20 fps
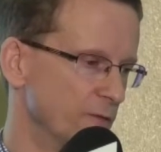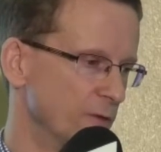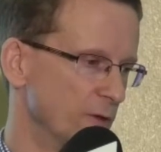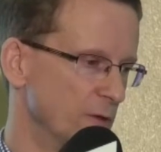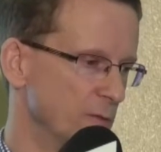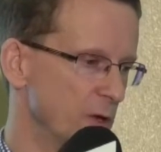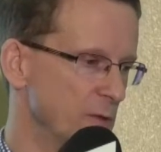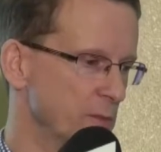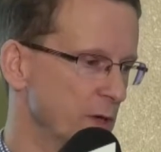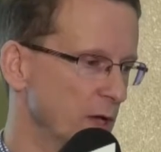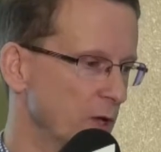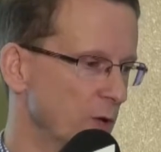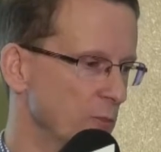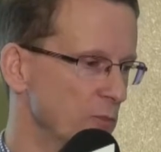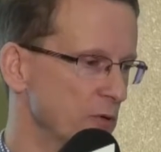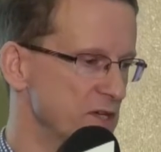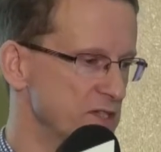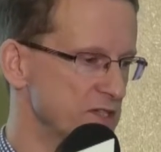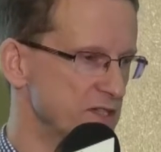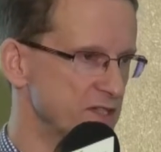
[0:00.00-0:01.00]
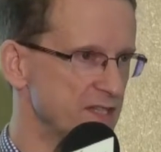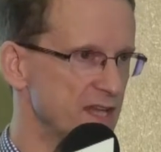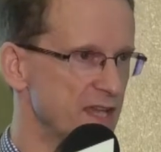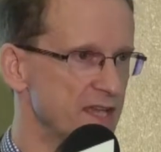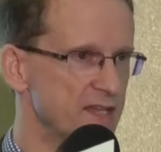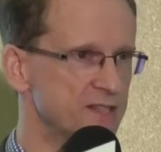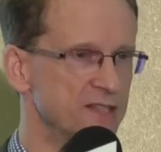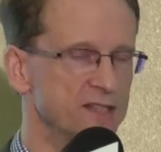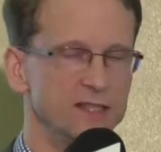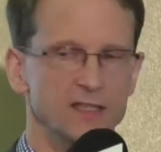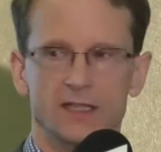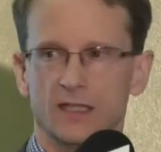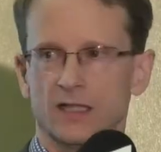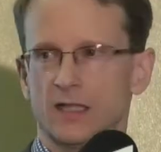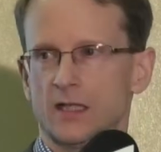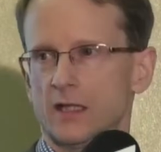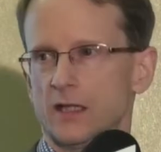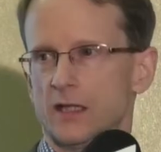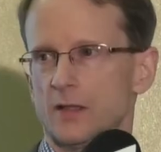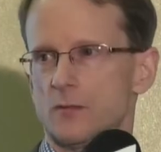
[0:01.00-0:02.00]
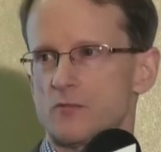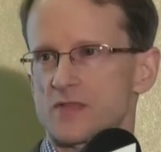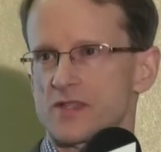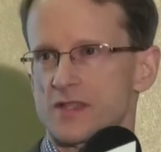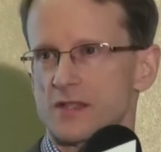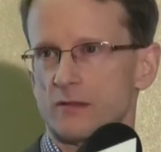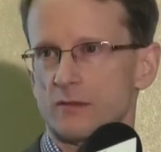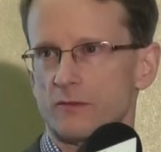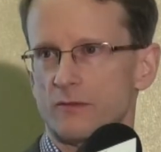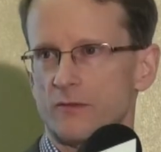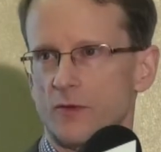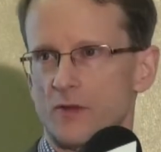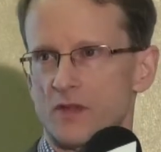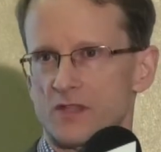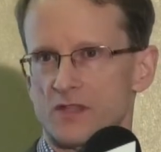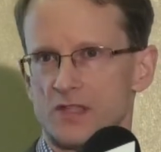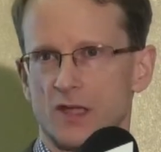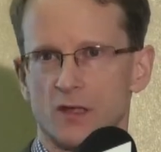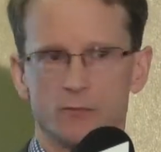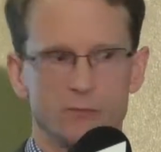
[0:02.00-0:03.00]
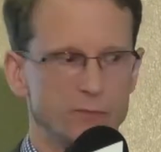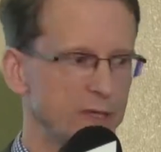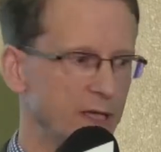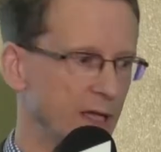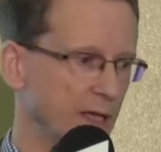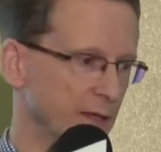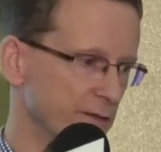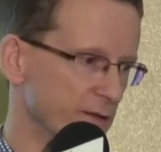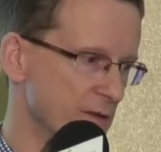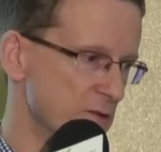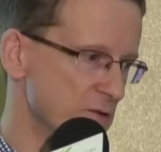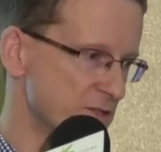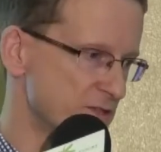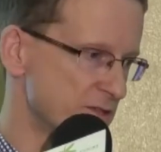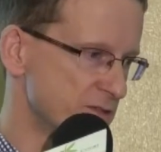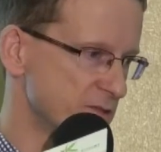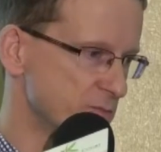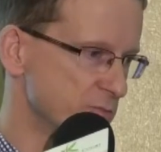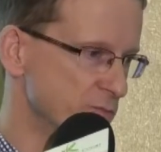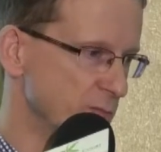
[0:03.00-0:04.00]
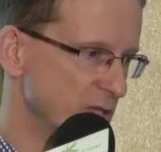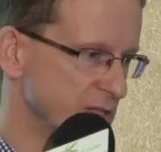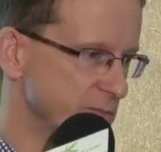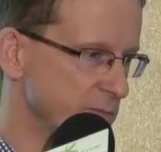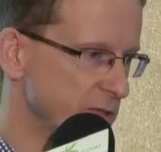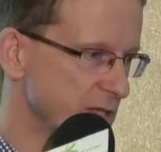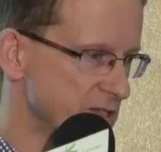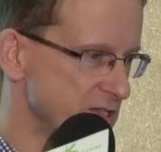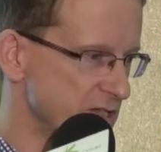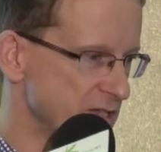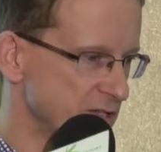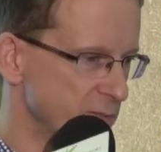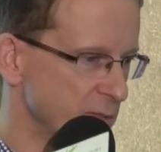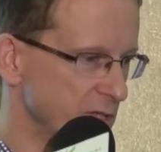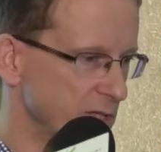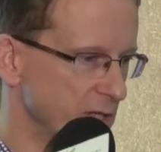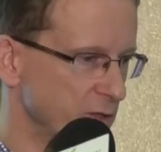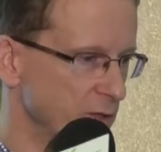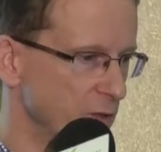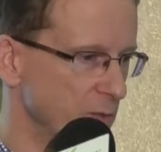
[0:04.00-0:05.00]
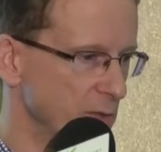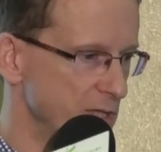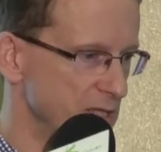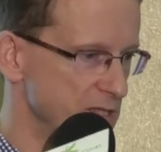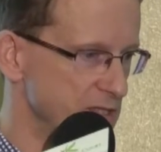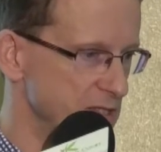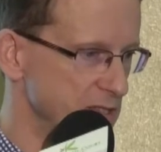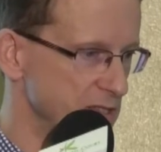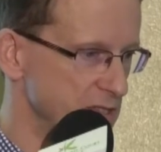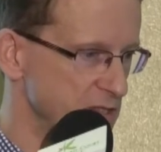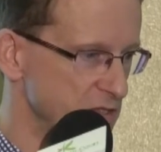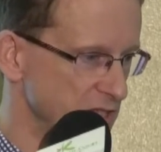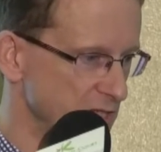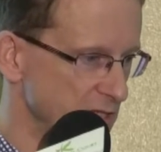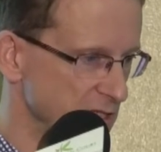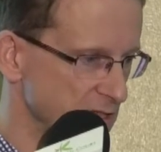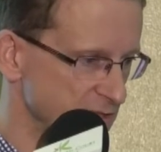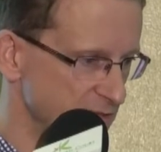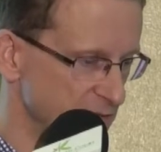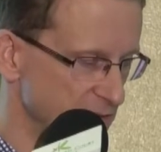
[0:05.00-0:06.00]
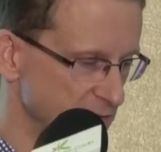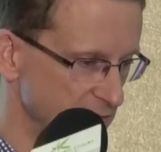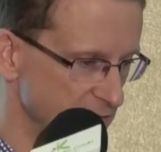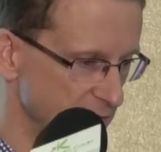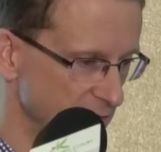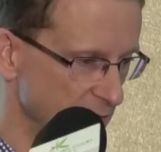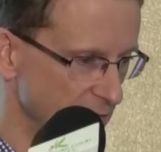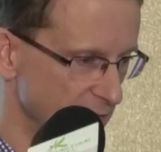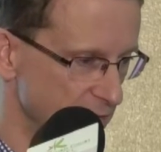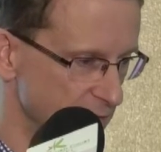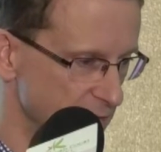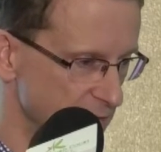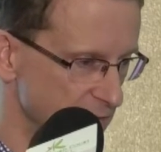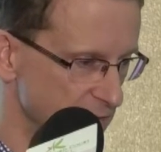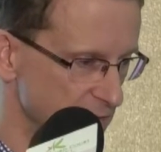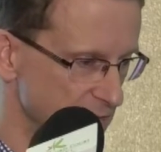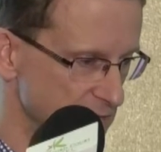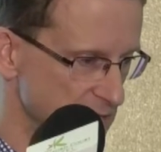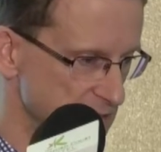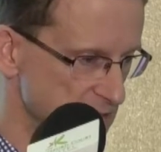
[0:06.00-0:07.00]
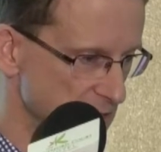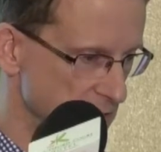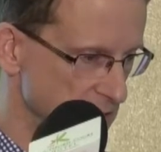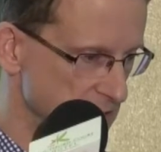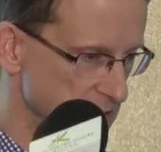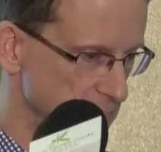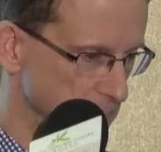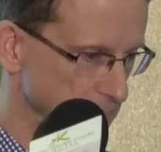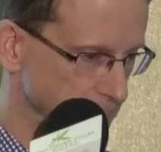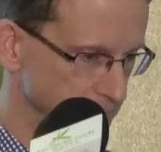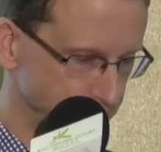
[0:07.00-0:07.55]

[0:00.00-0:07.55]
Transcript: the mobile operators yet. So for the time being, those multiplexes are being accommodated in channels 55 and 56.